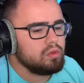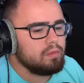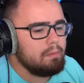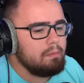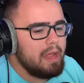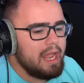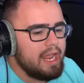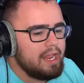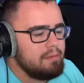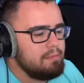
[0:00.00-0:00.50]

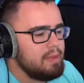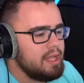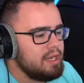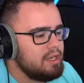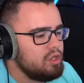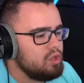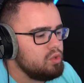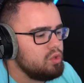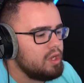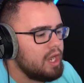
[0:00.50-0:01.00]
Main
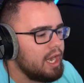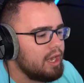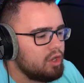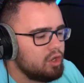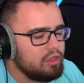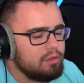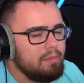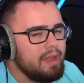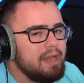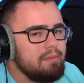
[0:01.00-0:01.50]
menu. You got to go
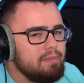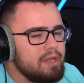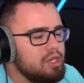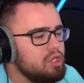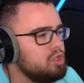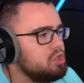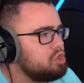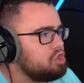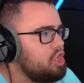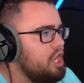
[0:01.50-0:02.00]
to the main menu
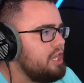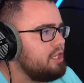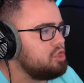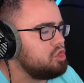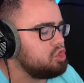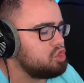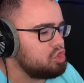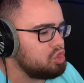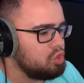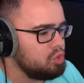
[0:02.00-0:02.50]
to change
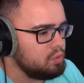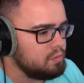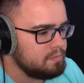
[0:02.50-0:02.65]
your suit.